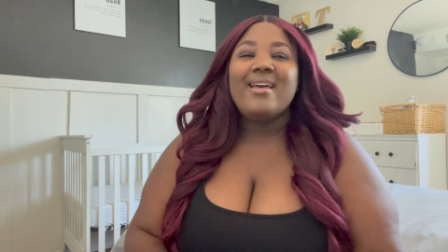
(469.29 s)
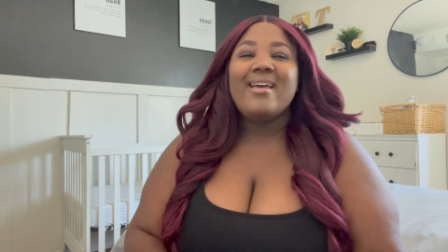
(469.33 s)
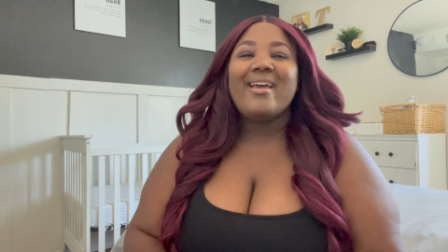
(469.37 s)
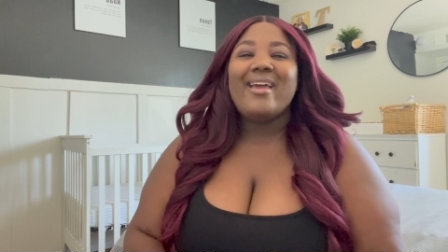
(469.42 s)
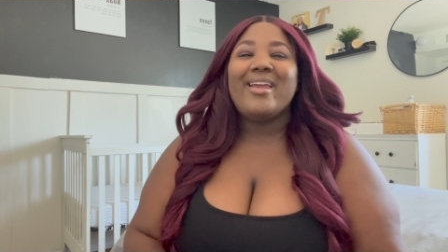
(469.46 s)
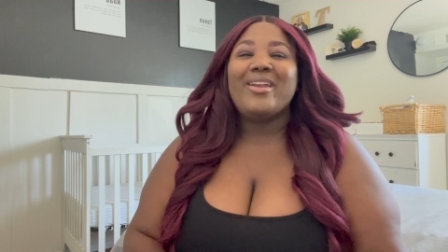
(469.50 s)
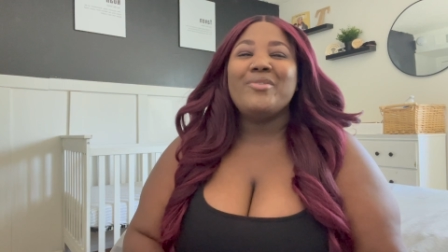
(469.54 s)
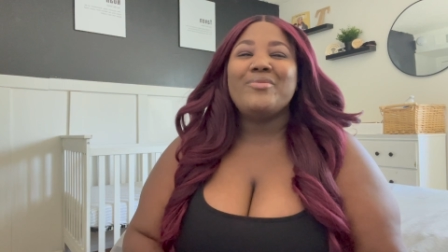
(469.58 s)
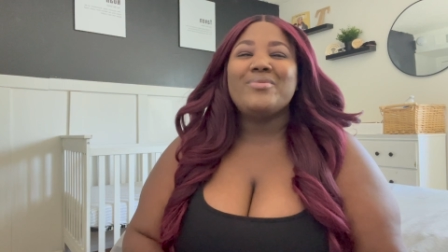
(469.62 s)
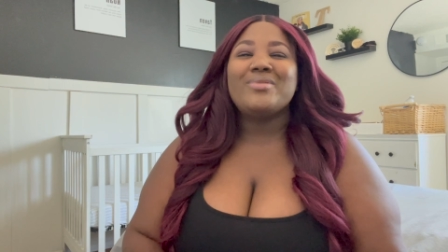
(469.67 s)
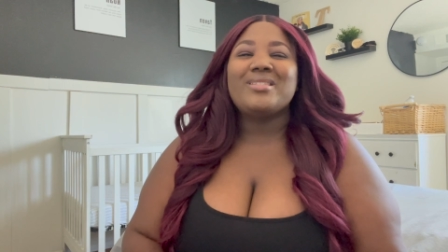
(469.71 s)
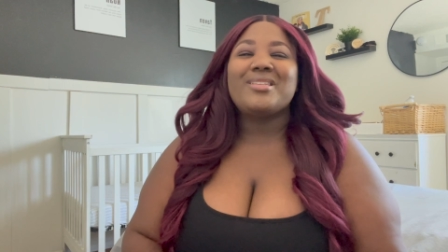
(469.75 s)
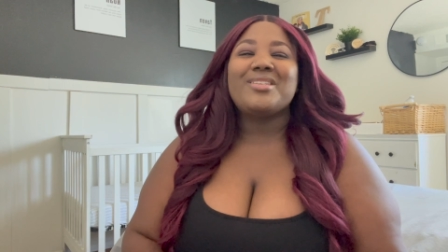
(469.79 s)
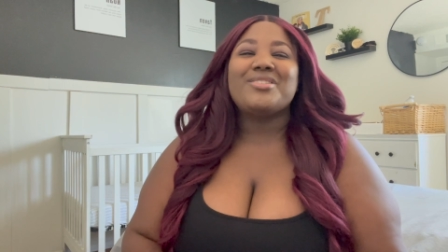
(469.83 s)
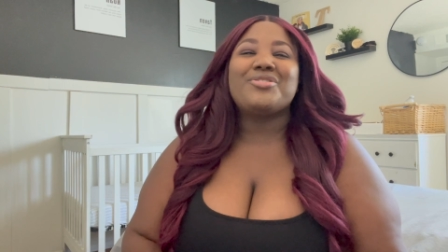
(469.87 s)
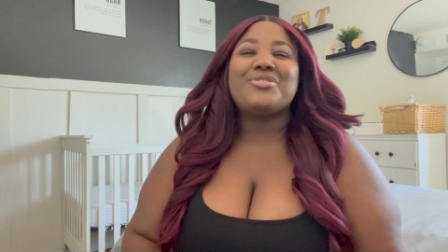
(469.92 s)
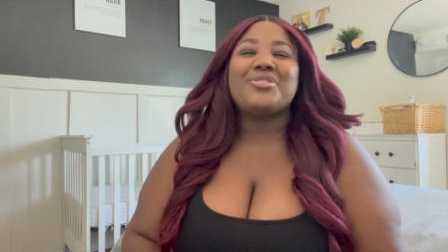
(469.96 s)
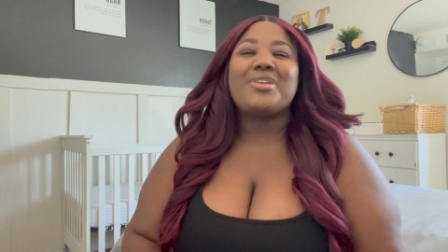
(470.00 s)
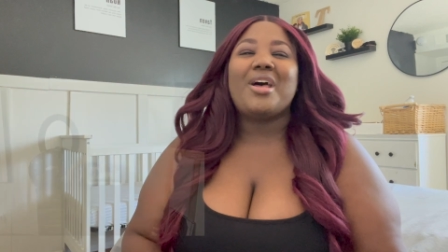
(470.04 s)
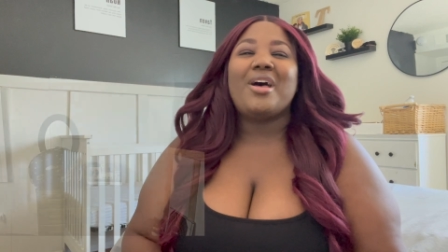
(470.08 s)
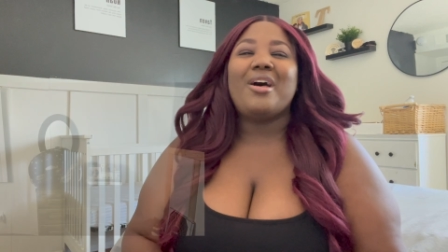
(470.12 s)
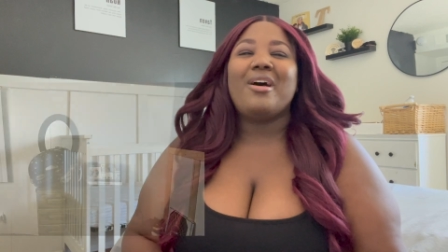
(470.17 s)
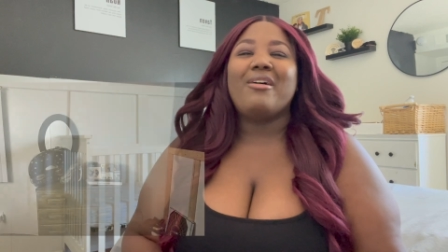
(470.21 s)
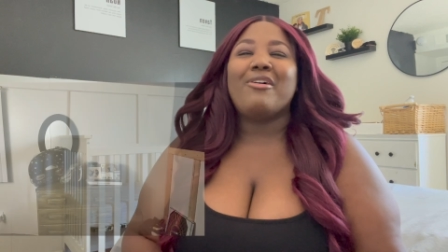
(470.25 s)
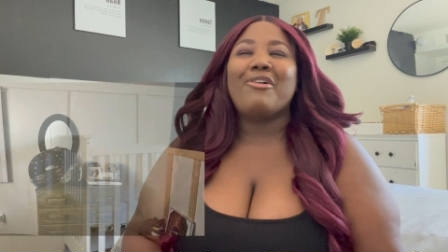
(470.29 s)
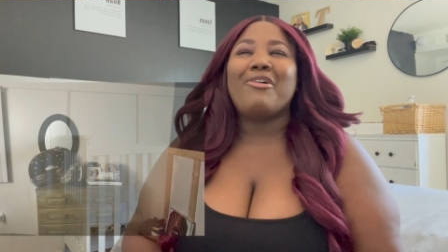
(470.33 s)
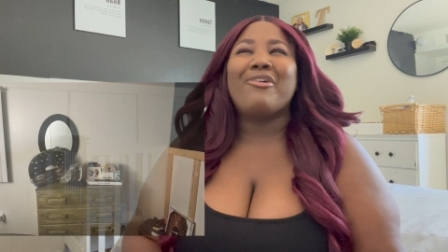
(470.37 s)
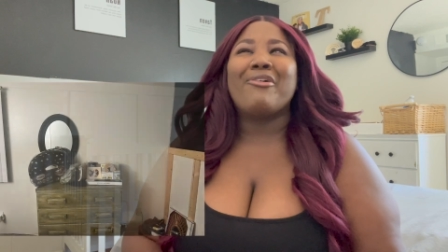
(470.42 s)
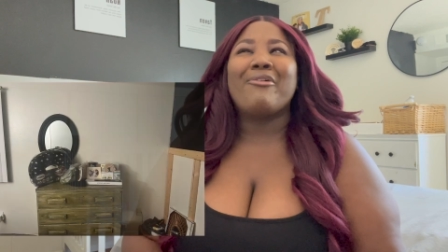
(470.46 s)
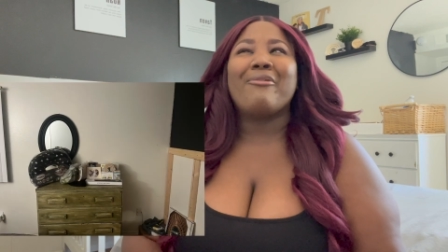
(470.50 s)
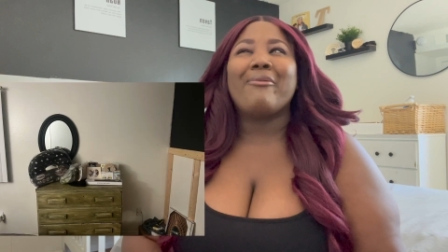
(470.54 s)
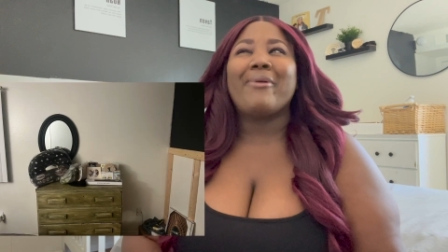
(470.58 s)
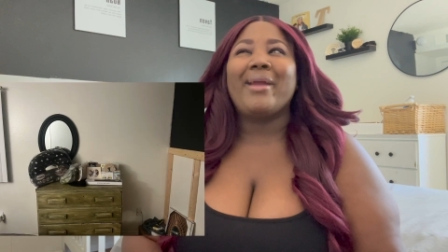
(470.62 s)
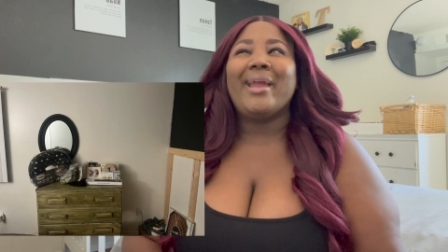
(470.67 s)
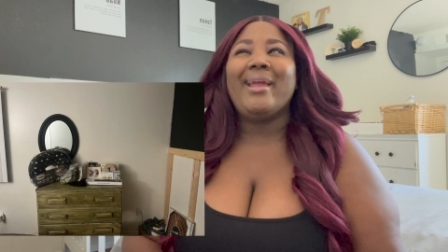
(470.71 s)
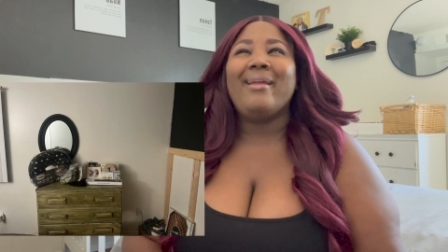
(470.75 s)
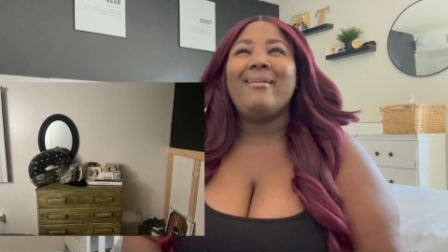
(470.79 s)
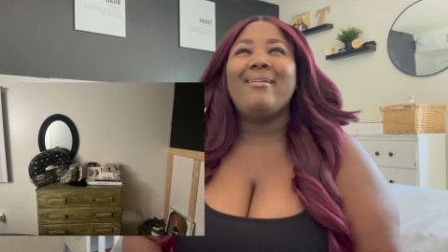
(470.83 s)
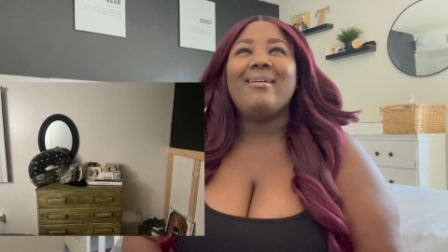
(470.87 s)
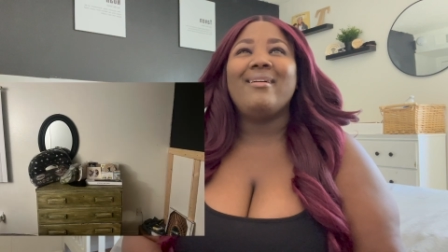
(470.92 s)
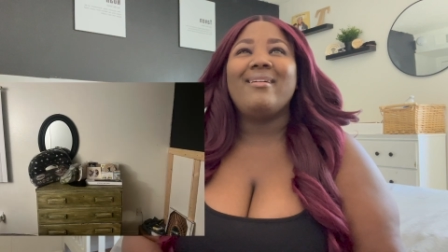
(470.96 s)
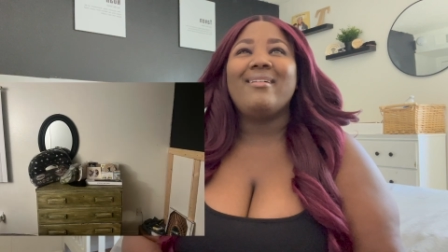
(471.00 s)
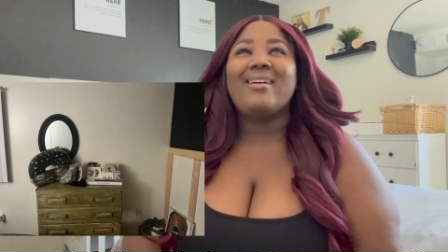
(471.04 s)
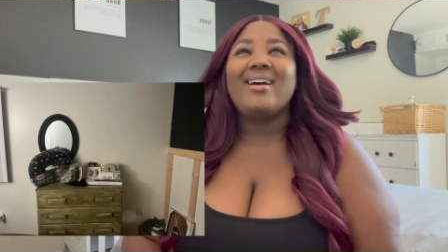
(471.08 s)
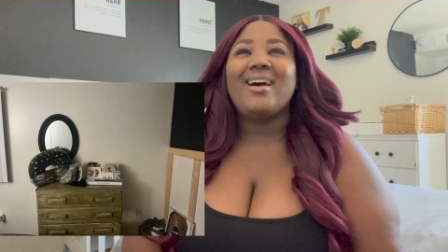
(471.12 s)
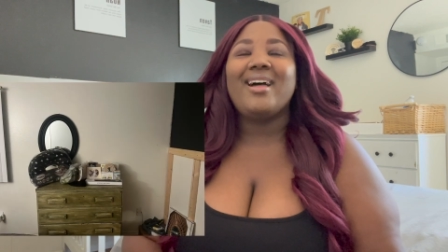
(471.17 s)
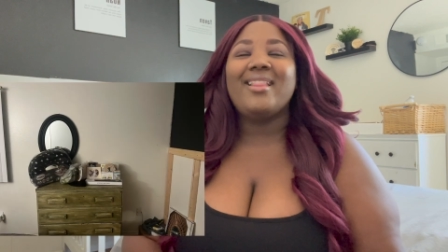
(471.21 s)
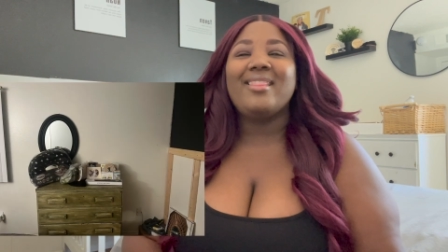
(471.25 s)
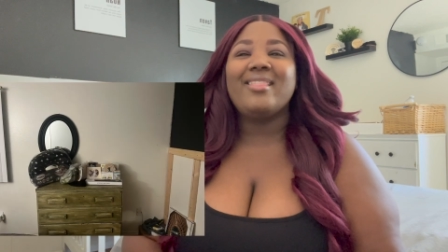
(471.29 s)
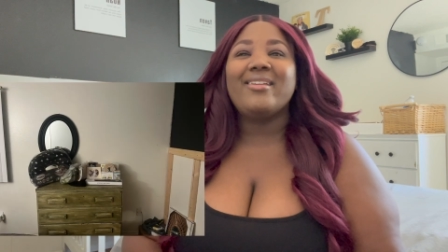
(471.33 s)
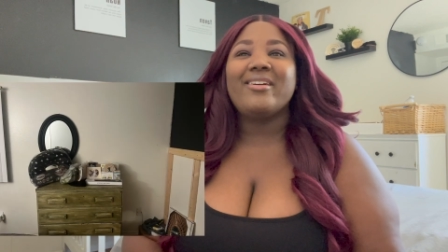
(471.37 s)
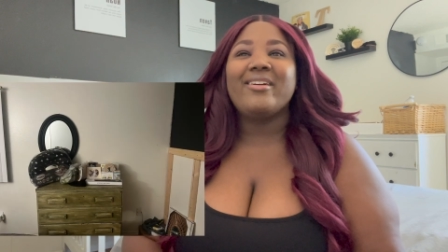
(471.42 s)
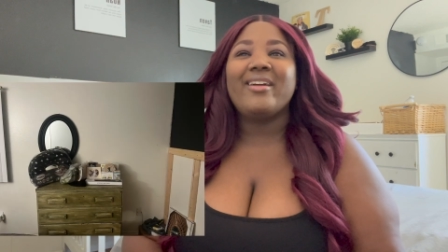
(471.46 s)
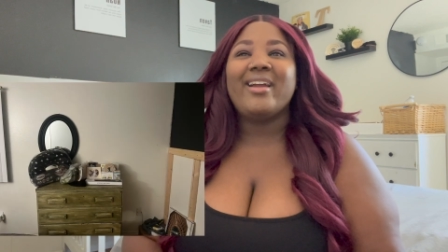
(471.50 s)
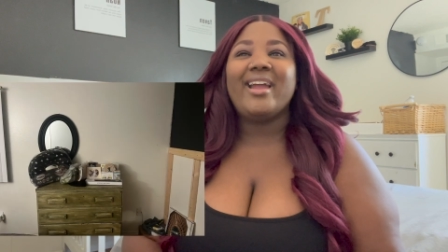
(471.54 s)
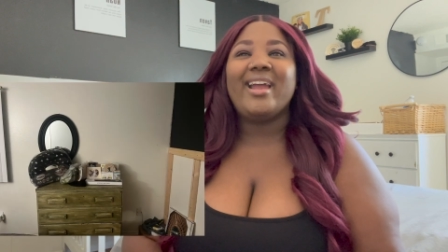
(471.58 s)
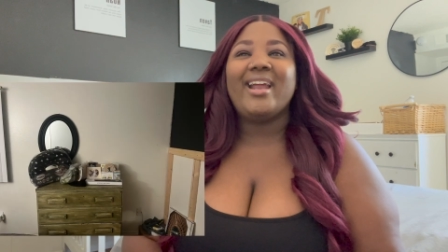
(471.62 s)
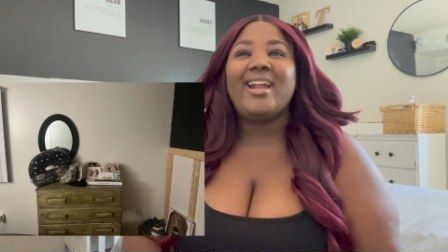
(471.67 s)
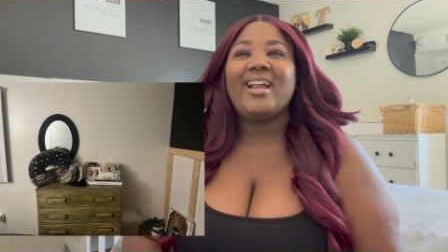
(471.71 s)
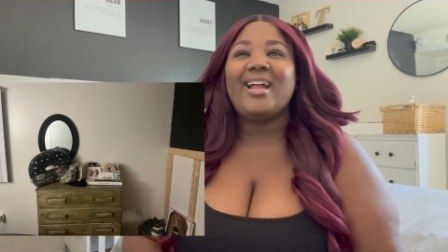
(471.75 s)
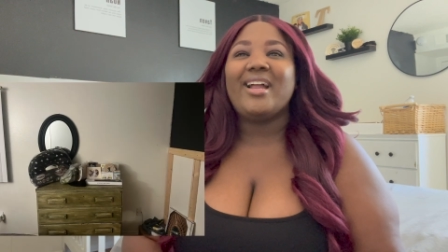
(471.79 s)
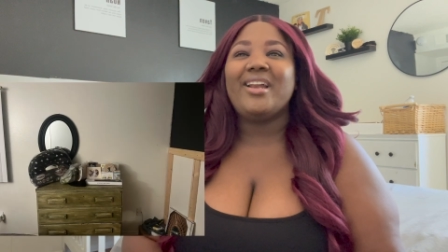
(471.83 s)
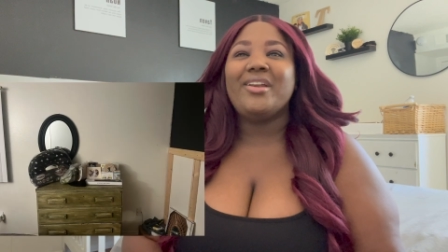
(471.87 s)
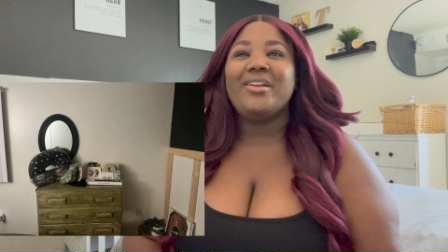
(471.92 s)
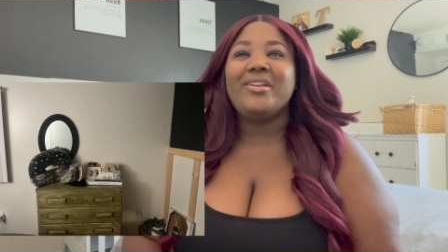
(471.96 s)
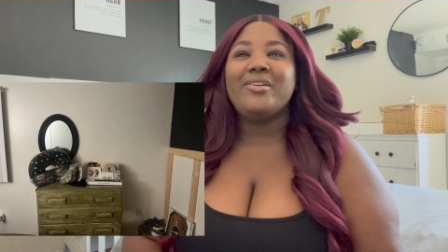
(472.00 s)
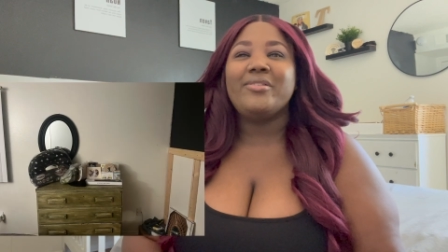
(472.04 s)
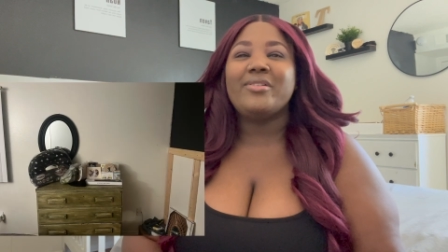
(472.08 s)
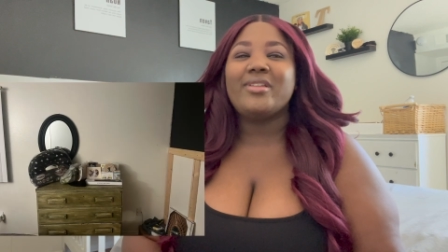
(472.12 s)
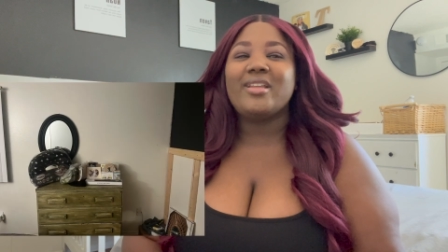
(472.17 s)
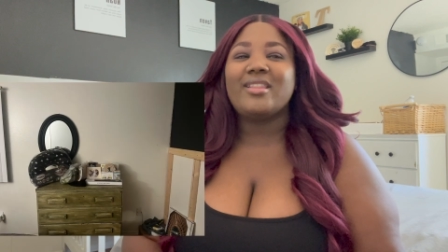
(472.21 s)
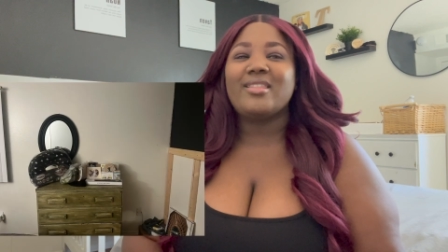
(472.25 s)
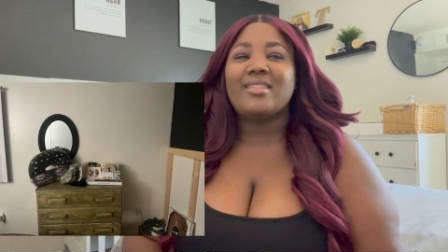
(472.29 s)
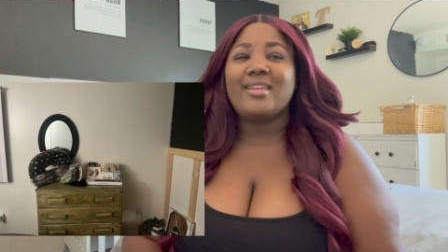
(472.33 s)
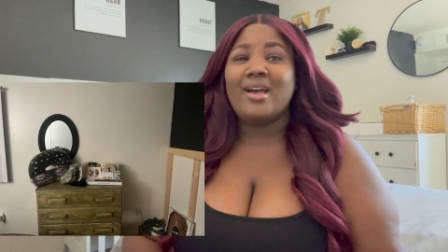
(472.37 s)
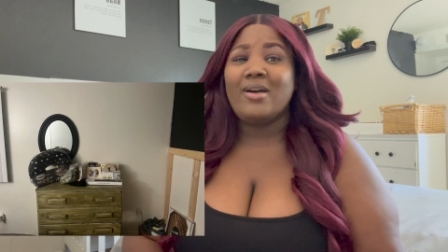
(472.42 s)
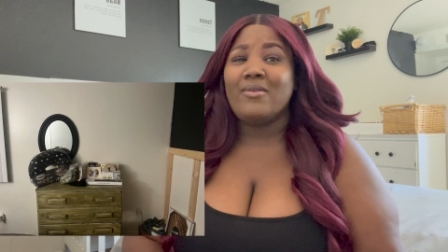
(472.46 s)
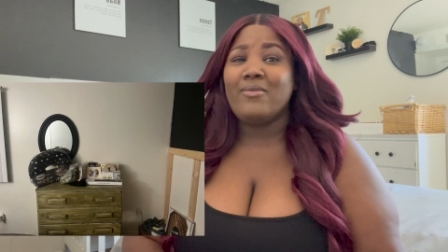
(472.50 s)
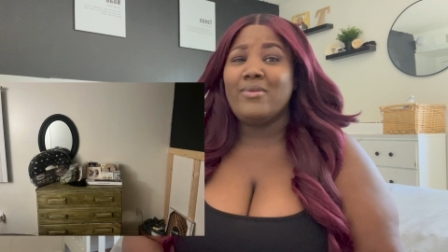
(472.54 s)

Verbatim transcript: And it was this green color and I knew that that